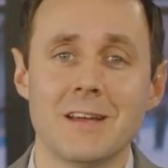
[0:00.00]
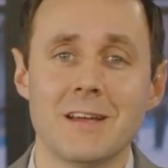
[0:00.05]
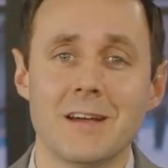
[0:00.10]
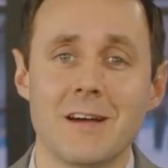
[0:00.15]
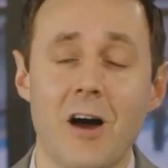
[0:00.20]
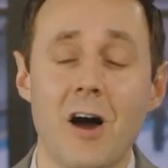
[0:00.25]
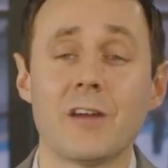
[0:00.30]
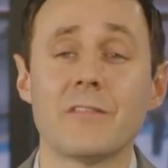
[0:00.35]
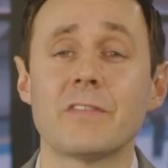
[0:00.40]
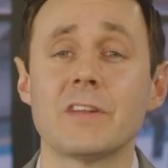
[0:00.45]

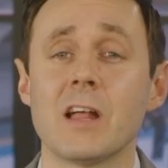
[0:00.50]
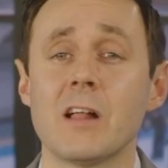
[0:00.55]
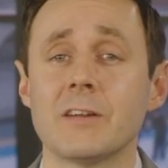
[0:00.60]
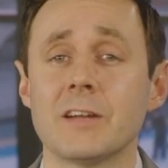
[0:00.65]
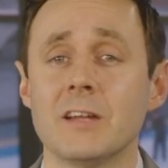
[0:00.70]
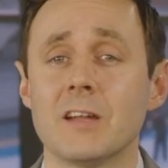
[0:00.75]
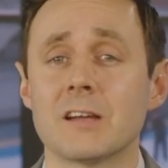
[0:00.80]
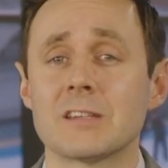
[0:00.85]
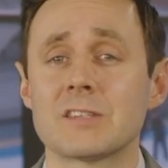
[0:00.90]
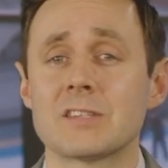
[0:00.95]
On
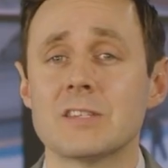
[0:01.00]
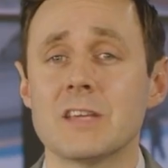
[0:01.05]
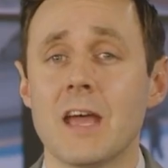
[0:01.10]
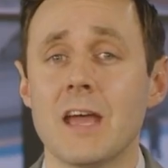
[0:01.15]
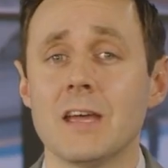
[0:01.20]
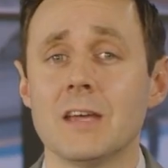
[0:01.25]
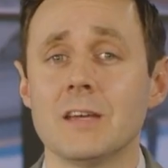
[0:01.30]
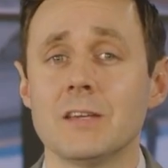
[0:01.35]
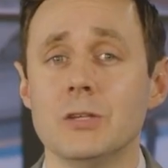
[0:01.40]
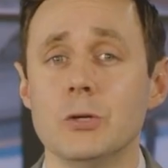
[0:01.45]

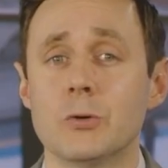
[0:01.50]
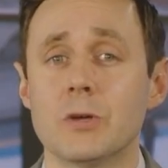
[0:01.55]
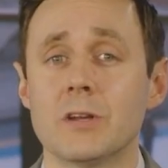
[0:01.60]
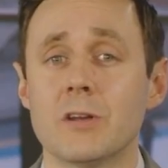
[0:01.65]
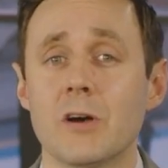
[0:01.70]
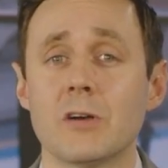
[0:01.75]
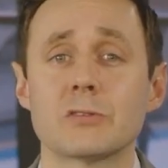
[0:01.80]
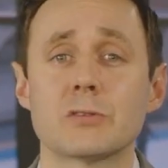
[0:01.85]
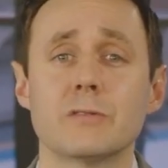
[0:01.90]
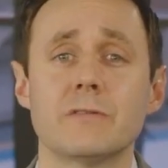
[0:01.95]
fidelity.ca, you can
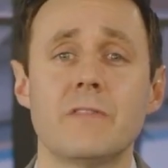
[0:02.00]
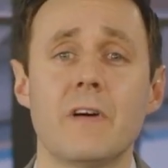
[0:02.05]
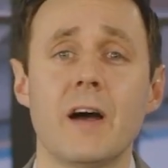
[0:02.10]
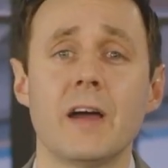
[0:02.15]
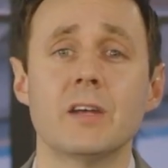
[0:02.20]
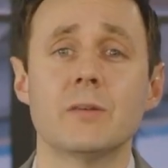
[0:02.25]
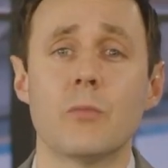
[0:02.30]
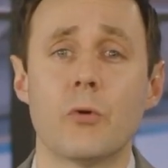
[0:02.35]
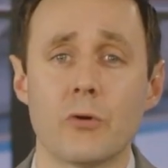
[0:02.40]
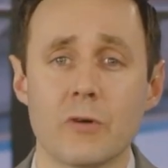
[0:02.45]
also
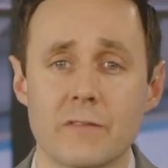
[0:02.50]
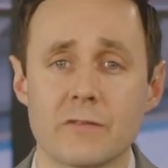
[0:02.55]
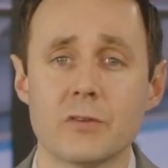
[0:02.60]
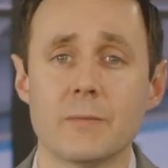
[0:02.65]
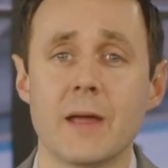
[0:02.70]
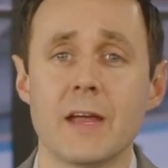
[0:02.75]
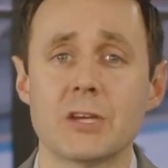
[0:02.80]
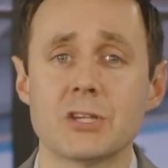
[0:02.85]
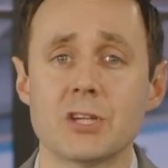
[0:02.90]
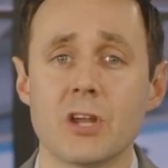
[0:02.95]
find more
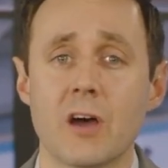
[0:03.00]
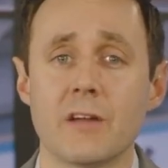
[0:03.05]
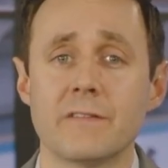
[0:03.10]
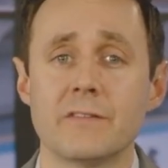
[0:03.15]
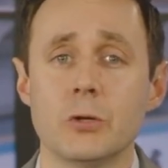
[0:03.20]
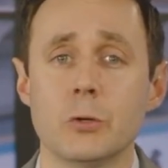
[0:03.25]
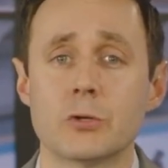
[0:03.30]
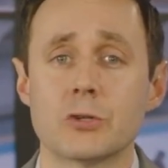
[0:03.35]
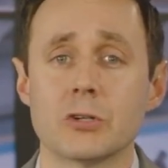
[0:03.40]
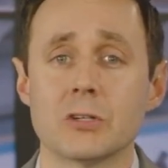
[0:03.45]
information on
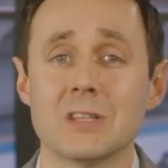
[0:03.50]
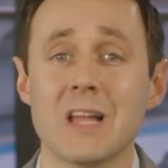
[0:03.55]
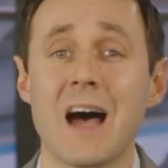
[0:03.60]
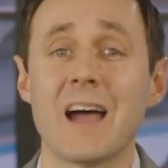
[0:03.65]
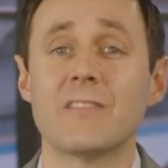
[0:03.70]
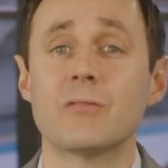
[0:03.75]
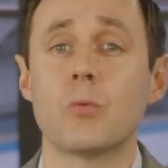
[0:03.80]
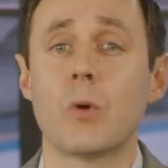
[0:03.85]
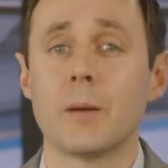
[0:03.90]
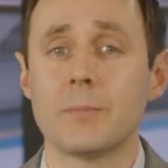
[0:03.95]
future
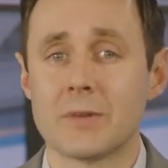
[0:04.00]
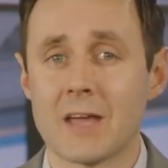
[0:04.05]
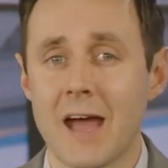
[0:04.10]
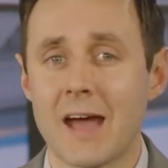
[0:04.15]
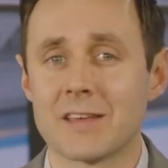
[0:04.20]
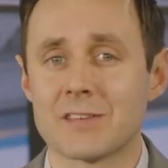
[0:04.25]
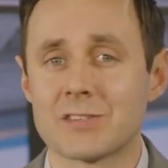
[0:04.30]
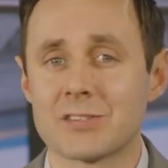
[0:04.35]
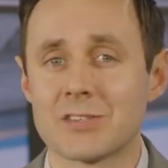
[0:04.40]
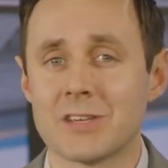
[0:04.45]
live
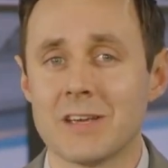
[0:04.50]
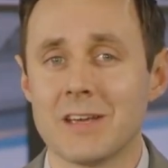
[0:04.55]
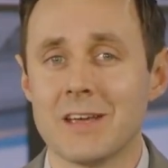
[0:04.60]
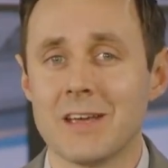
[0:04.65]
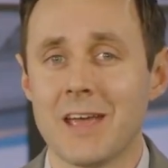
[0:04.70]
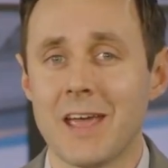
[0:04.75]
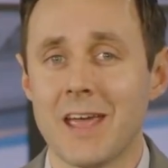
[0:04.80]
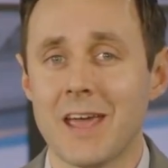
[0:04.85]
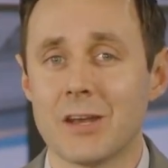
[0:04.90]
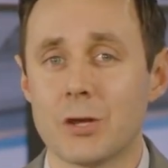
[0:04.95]
webcasts.
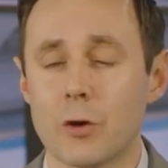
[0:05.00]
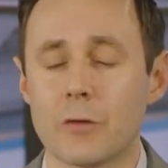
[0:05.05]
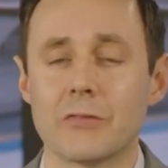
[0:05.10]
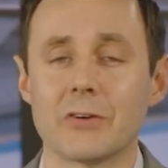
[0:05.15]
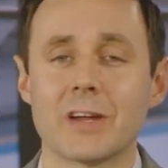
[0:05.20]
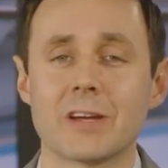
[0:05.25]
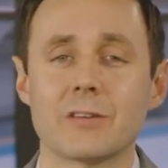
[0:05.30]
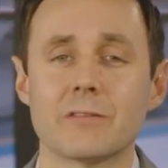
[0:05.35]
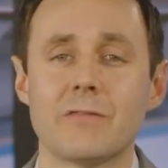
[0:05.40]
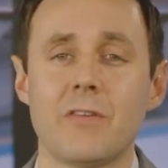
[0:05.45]
And don't
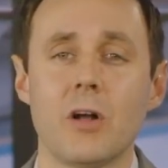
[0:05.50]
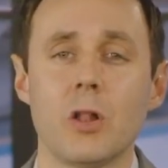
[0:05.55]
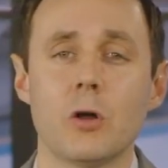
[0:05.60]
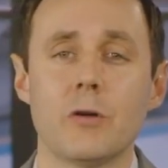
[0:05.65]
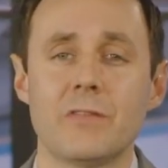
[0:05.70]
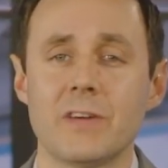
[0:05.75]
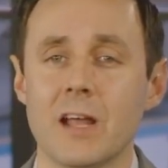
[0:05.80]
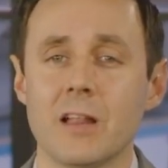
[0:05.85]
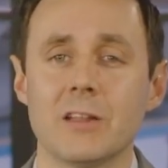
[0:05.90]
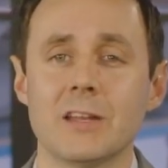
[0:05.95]
forget to follow
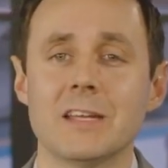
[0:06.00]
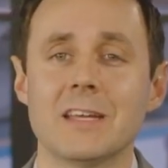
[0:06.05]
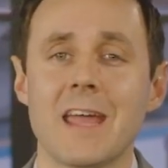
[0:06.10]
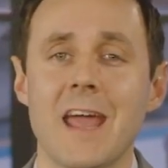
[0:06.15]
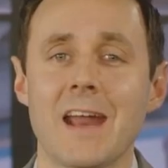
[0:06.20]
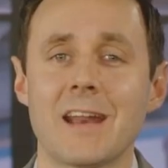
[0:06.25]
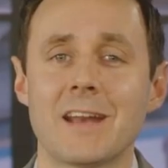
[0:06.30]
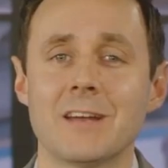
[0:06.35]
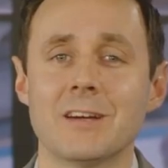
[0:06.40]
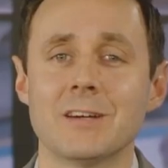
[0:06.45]
Fidelity
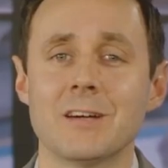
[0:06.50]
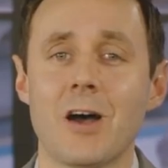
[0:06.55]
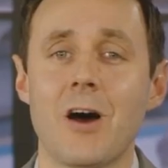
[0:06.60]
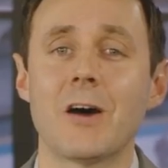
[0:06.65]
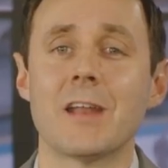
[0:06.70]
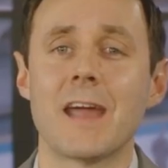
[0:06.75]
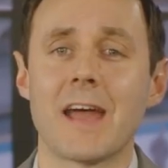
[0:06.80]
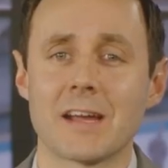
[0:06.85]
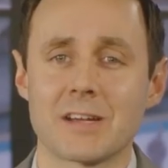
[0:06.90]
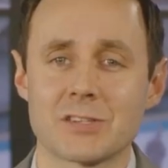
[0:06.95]
Canada
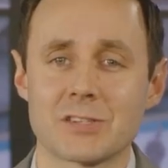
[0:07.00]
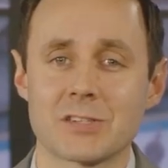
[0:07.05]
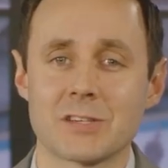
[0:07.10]
on X.